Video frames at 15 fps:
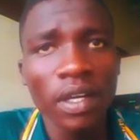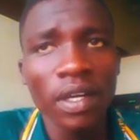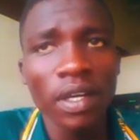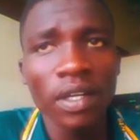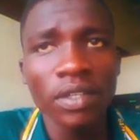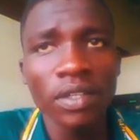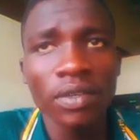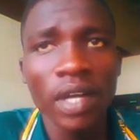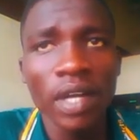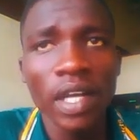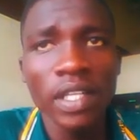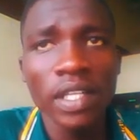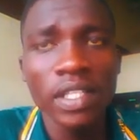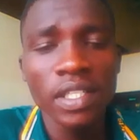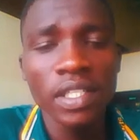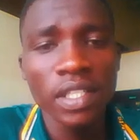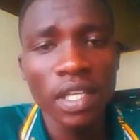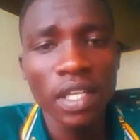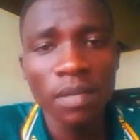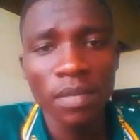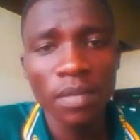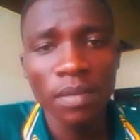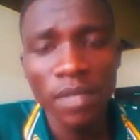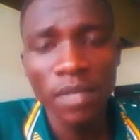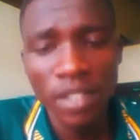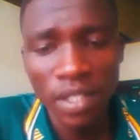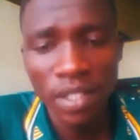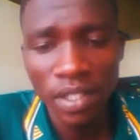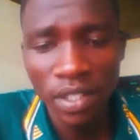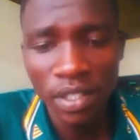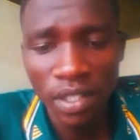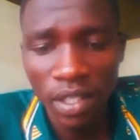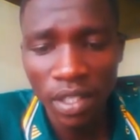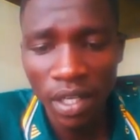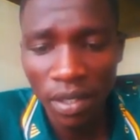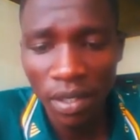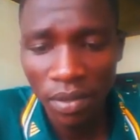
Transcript: you can't type a message in the language